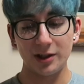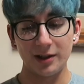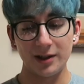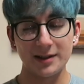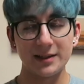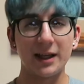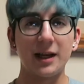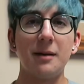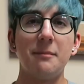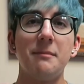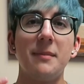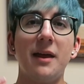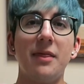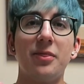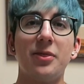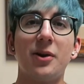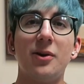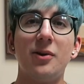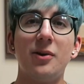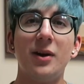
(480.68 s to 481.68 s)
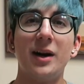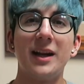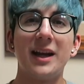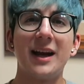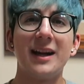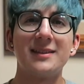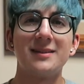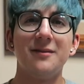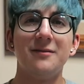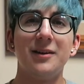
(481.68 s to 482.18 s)
There is like a menthol, and it
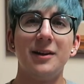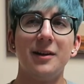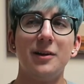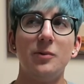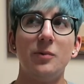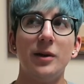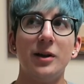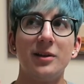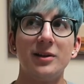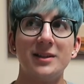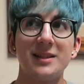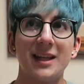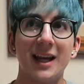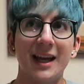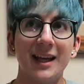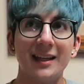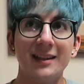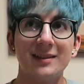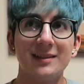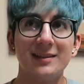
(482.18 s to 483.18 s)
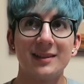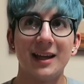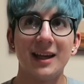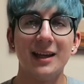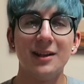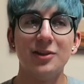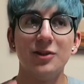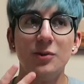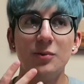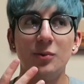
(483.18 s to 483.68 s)
has a very weird taste,
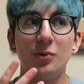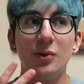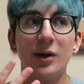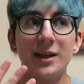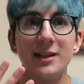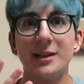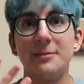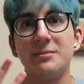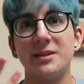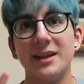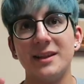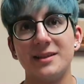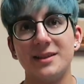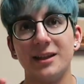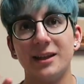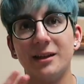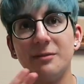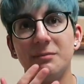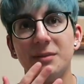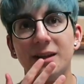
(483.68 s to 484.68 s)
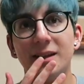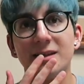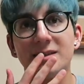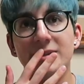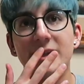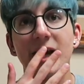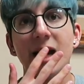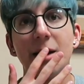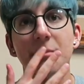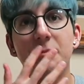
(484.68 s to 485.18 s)
and you will end up tasting it
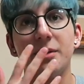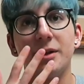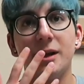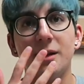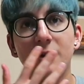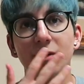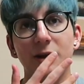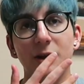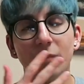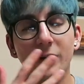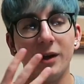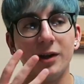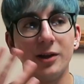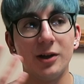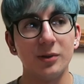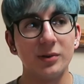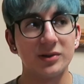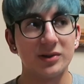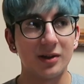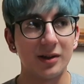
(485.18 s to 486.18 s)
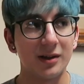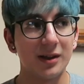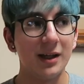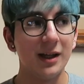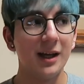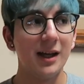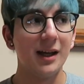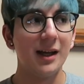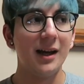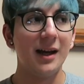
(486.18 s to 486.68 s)
because the applicator and the way it goes
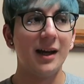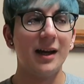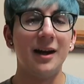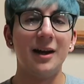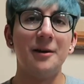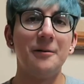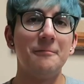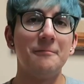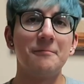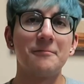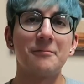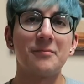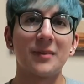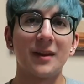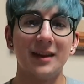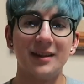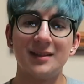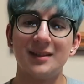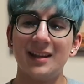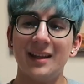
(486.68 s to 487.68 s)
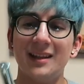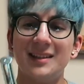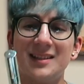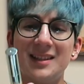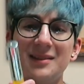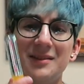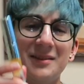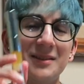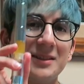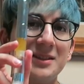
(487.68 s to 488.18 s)
on. It's
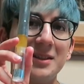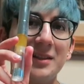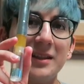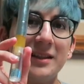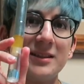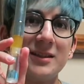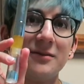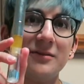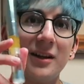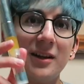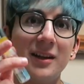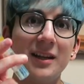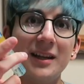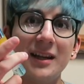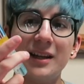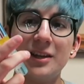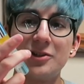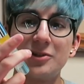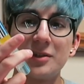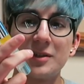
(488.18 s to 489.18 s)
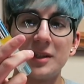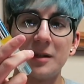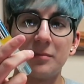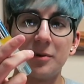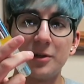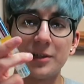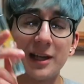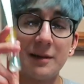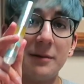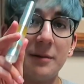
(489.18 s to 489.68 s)
a very interesting
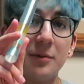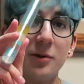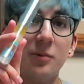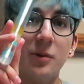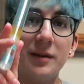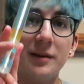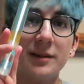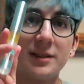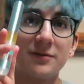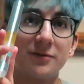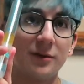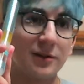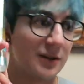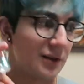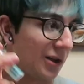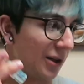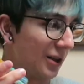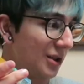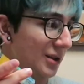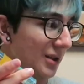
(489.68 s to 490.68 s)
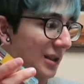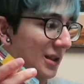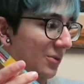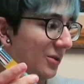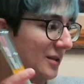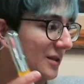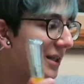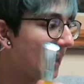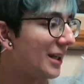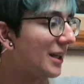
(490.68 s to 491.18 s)
product. I remember when this first launched, this
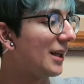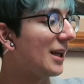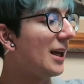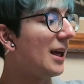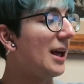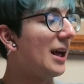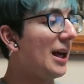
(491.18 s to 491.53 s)
was like